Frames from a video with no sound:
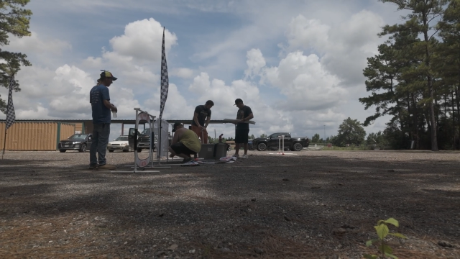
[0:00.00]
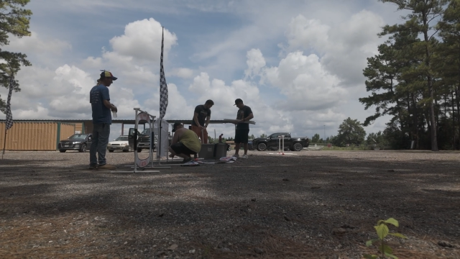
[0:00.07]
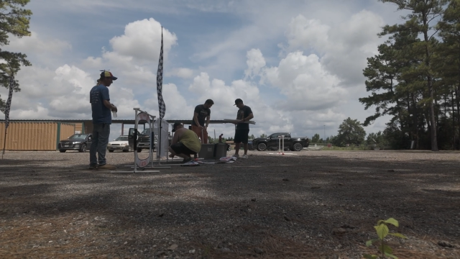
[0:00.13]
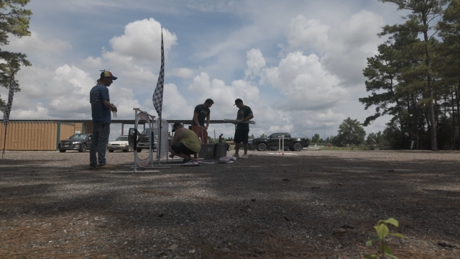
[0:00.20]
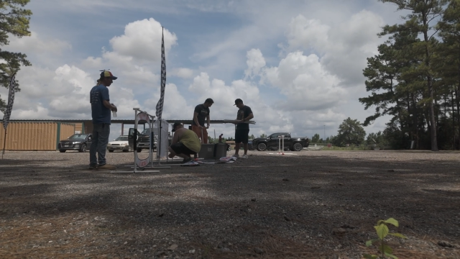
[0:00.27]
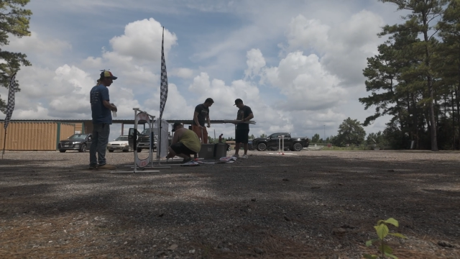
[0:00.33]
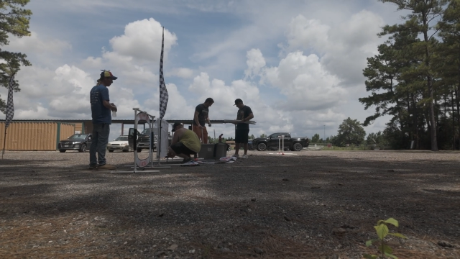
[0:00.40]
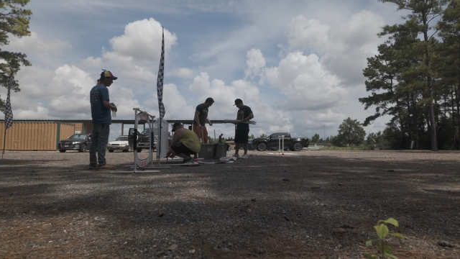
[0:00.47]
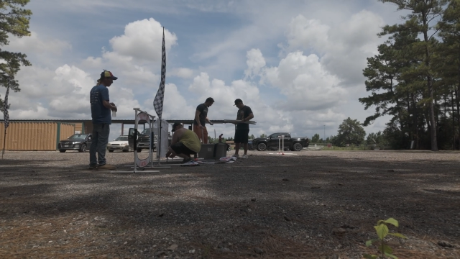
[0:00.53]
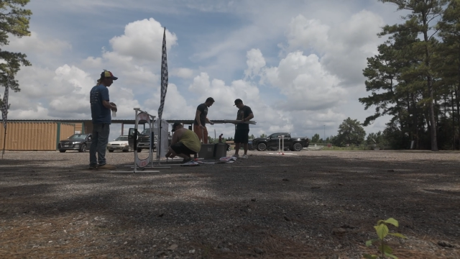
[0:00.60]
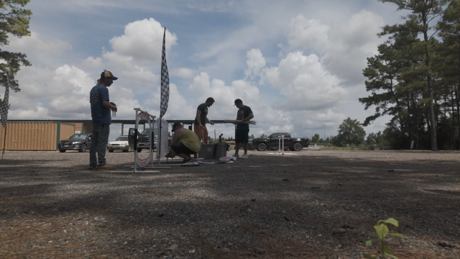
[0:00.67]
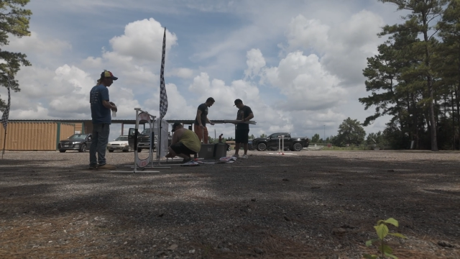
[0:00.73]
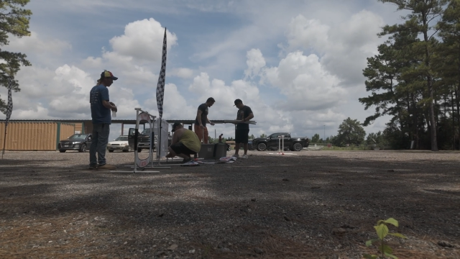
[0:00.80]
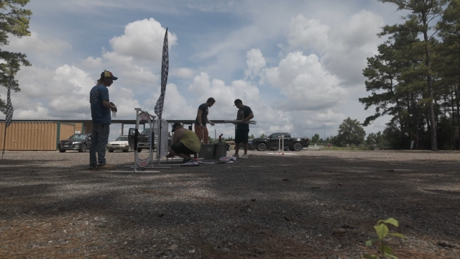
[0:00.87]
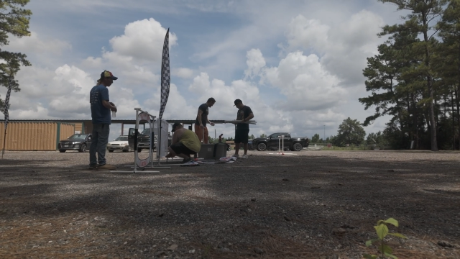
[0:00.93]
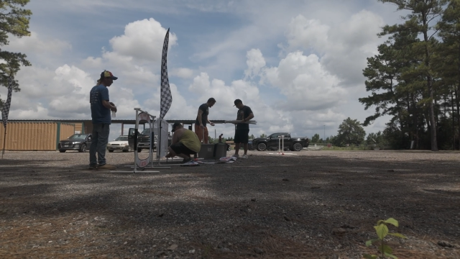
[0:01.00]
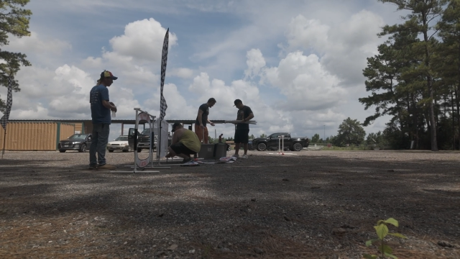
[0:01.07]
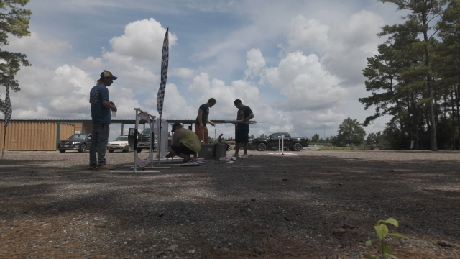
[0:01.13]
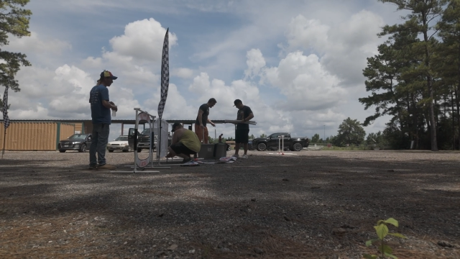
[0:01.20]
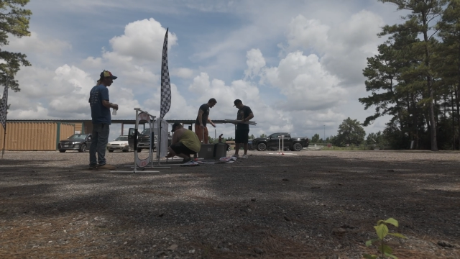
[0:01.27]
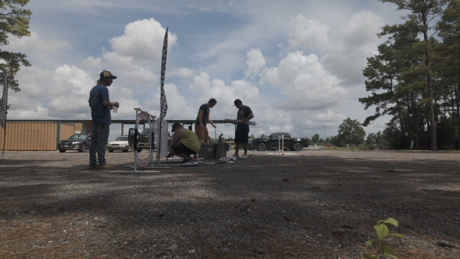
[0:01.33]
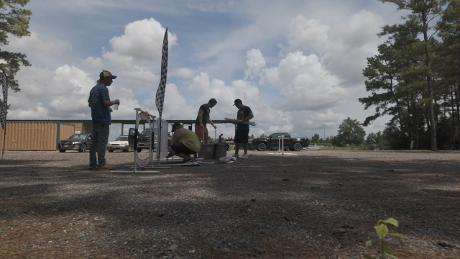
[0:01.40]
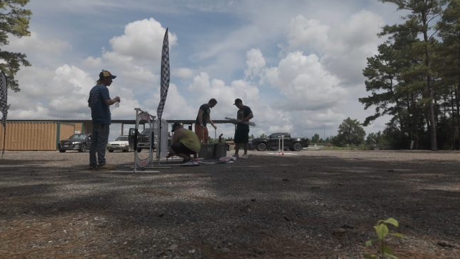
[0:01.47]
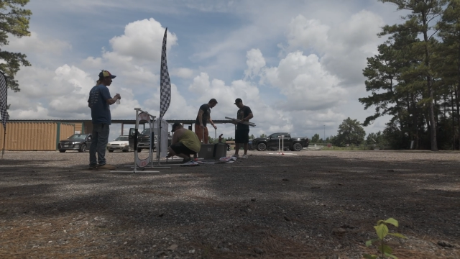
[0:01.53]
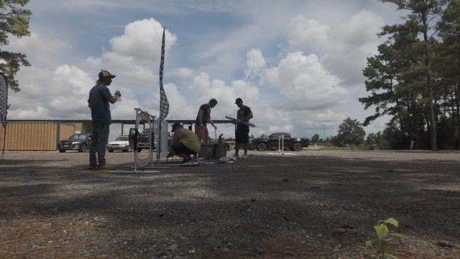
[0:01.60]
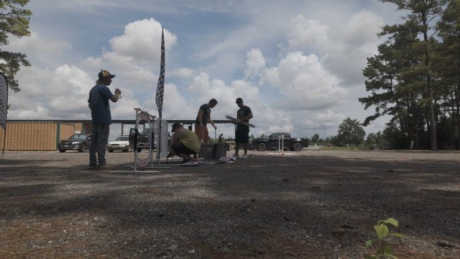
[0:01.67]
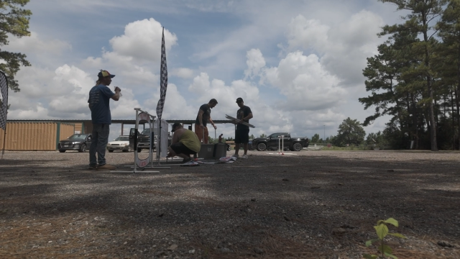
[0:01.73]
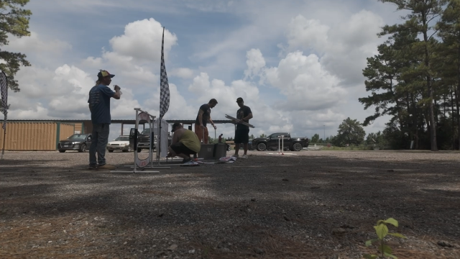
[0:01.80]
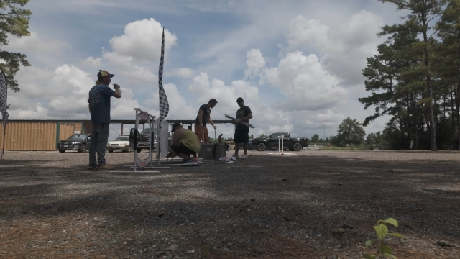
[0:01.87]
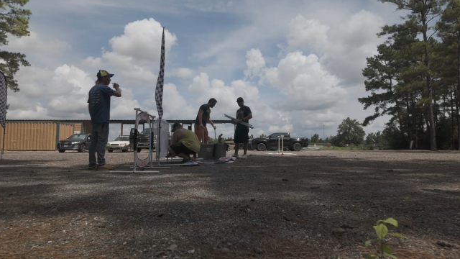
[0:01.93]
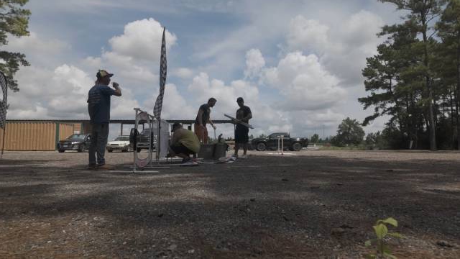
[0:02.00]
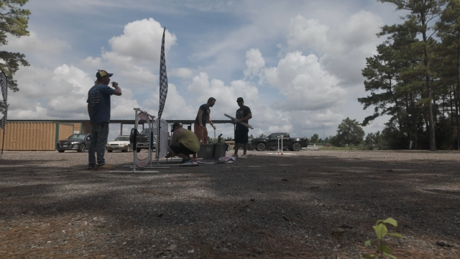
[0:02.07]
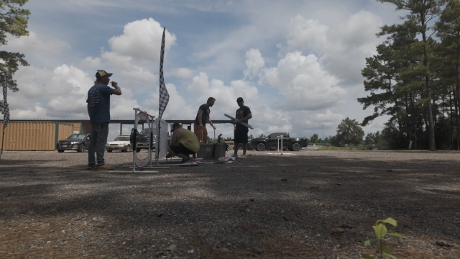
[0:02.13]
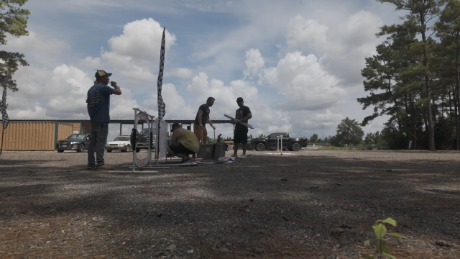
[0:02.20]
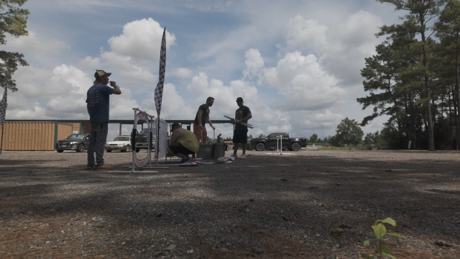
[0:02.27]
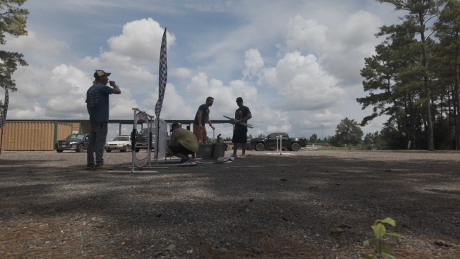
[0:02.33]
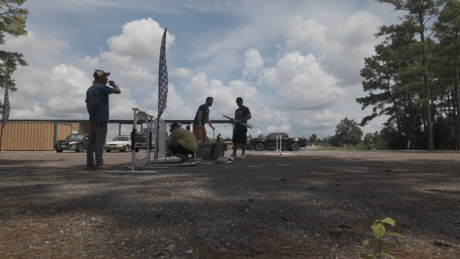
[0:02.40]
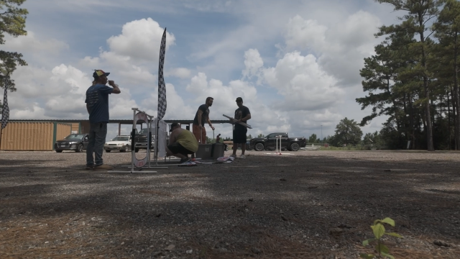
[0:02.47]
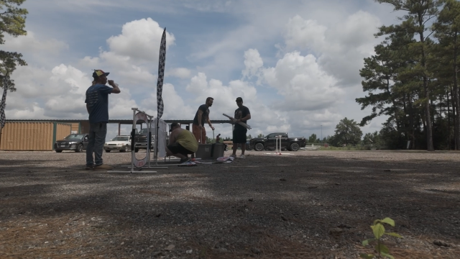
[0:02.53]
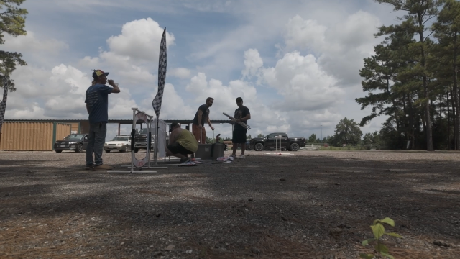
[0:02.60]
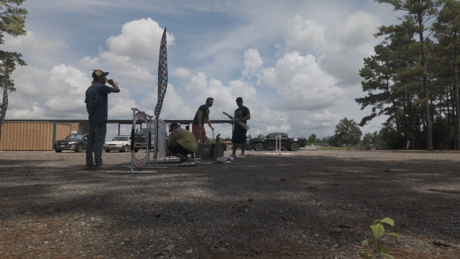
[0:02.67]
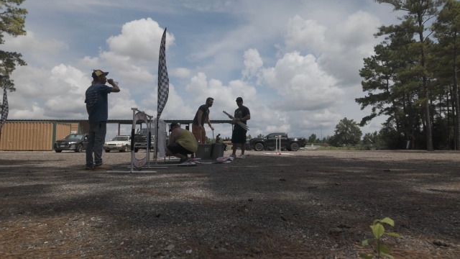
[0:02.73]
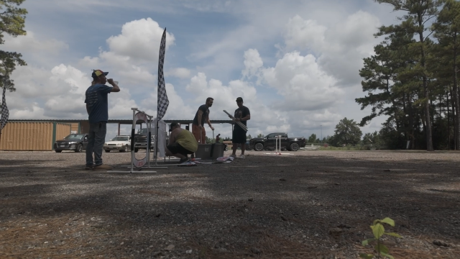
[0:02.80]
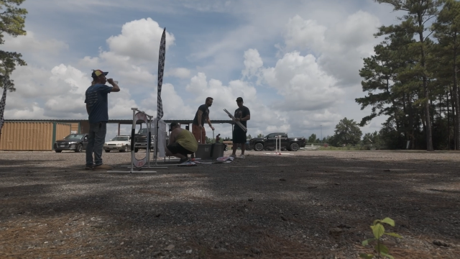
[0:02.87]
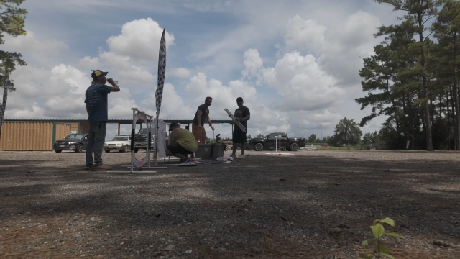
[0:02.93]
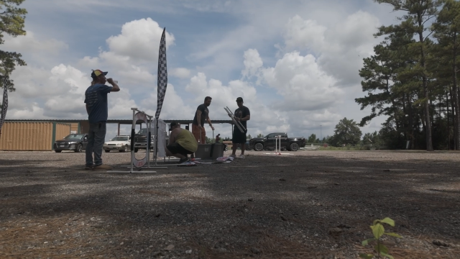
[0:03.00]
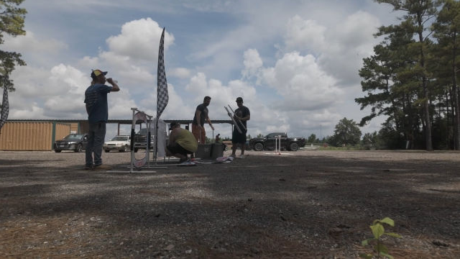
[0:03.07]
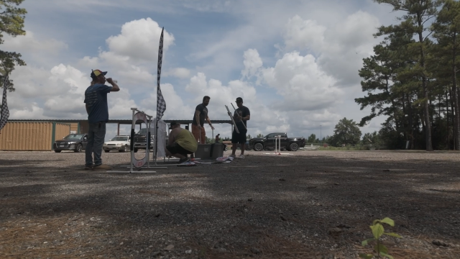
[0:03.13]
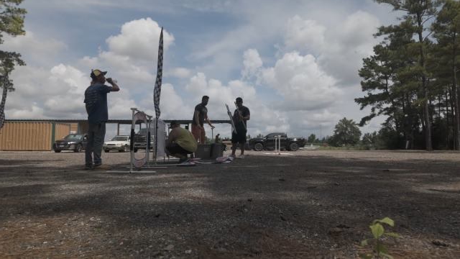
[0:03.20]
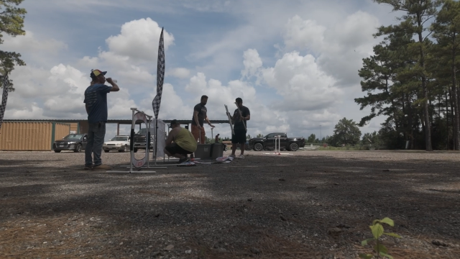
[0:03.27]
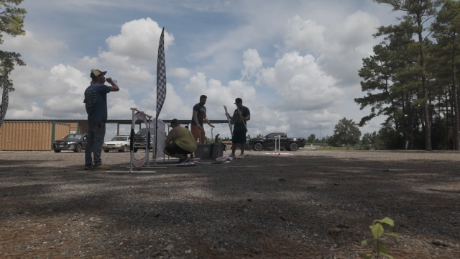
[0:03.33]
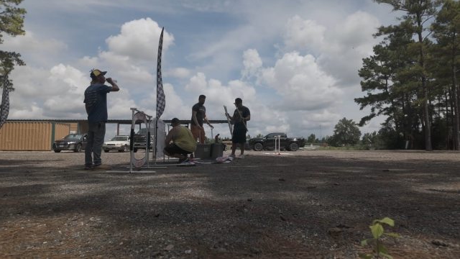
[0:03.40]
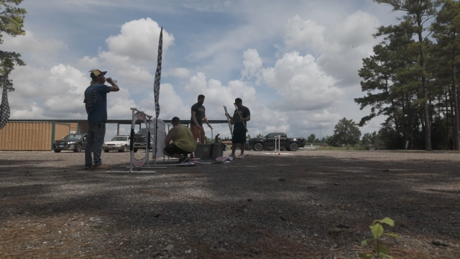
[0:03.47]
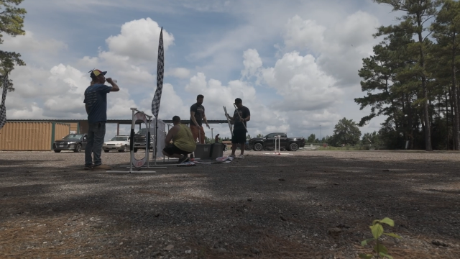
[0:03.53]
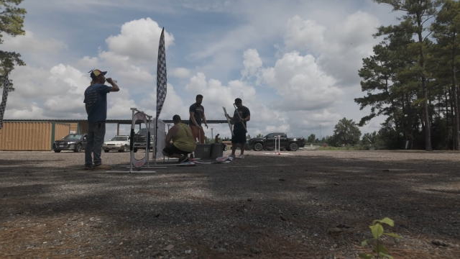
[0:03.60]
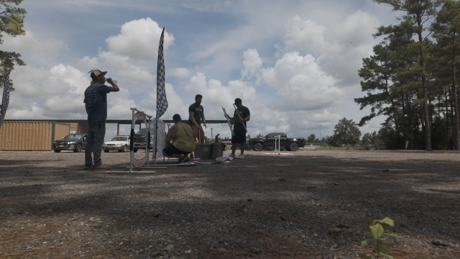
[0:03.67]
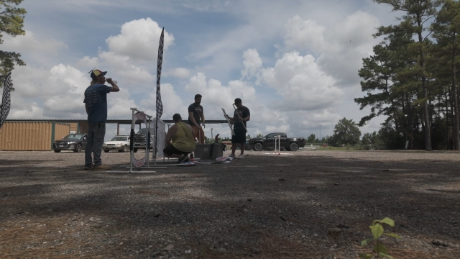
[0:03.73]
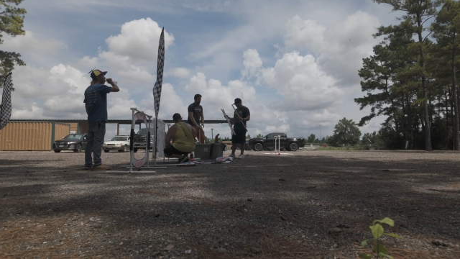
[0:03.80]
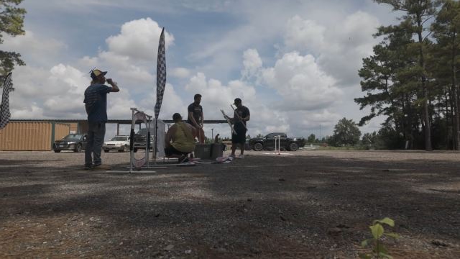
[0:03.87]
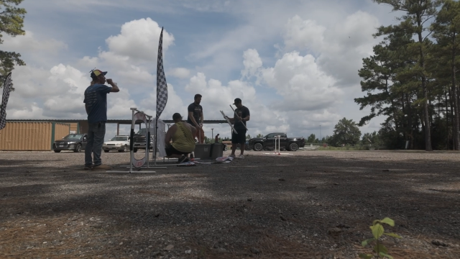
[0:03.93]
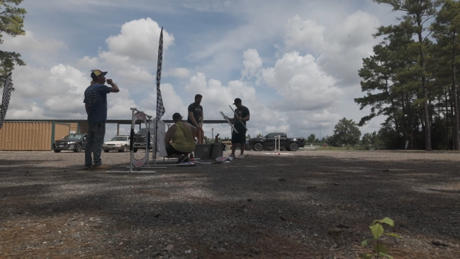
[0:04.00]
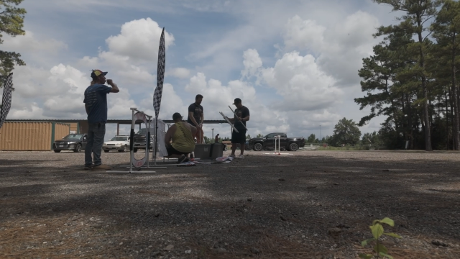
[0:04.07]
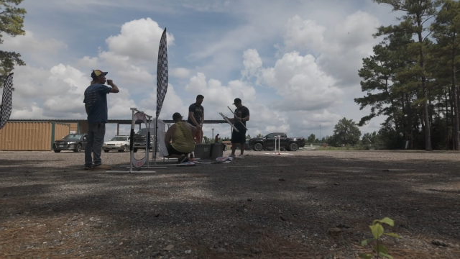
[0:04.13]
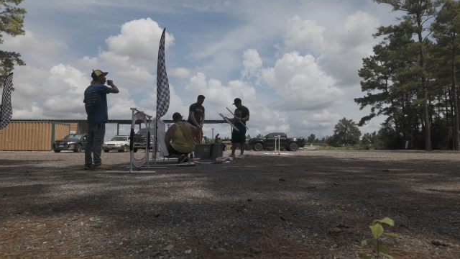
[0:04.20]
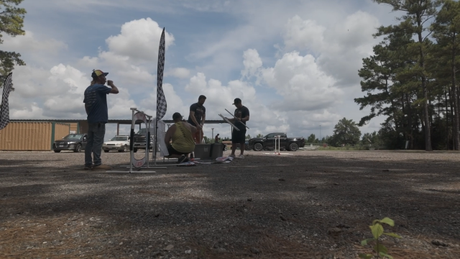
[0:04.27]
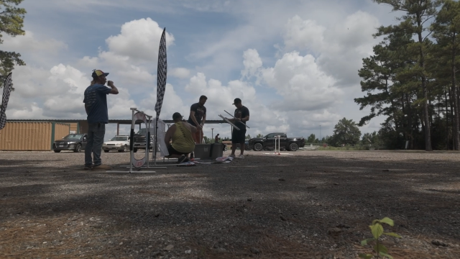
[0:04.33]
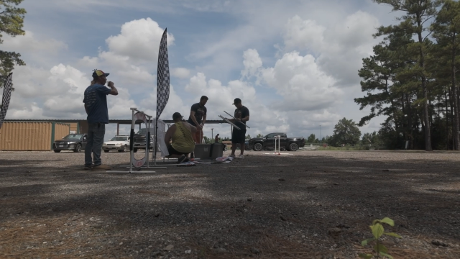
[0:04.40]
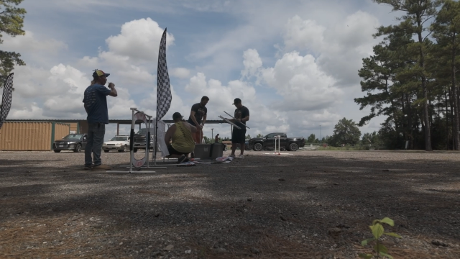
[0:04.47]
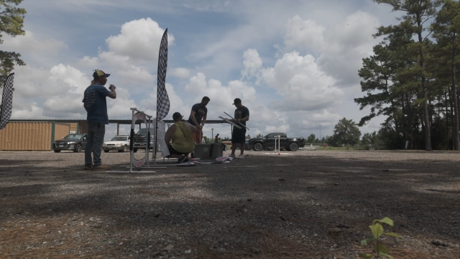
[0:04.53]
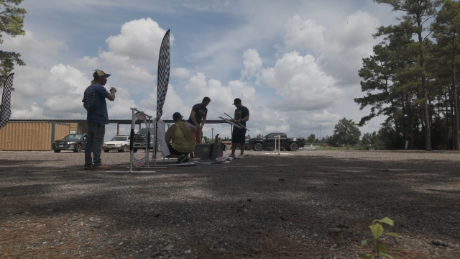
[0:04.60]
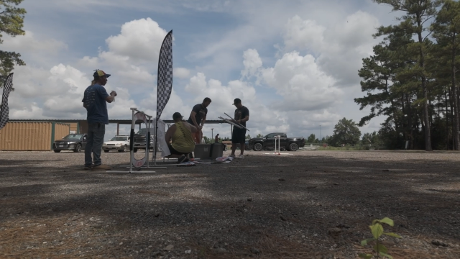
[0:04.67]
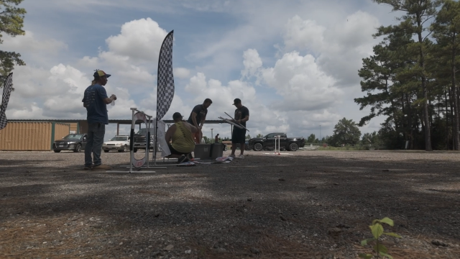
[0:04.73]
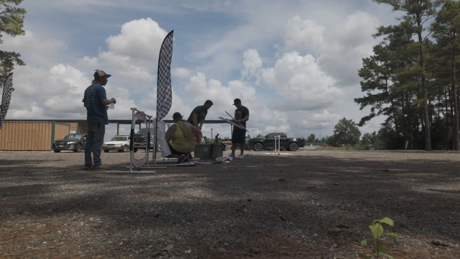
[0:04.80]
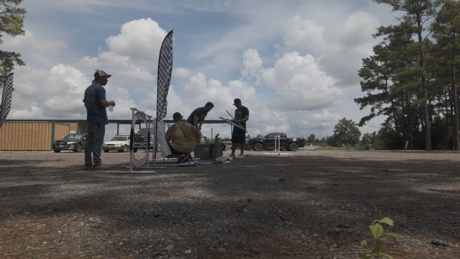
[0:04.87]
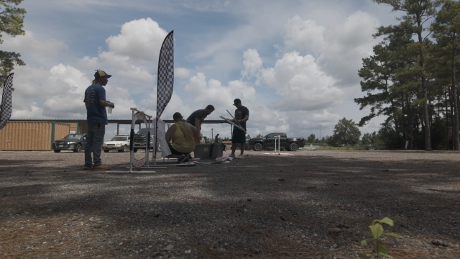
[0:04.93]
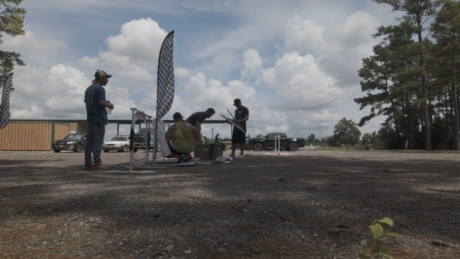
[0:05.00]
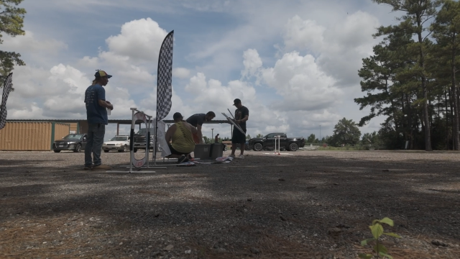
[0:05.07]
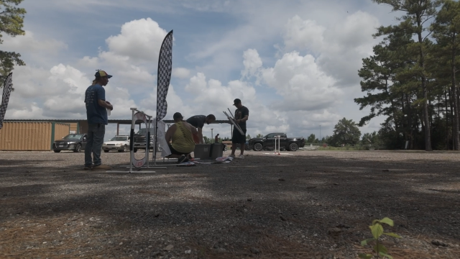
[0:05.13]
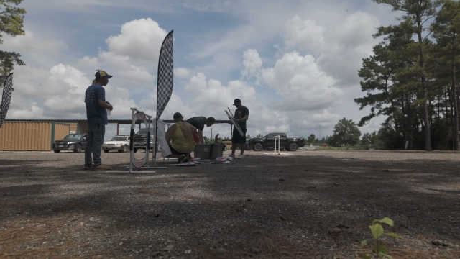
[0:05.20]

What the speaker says: (no speaker visible)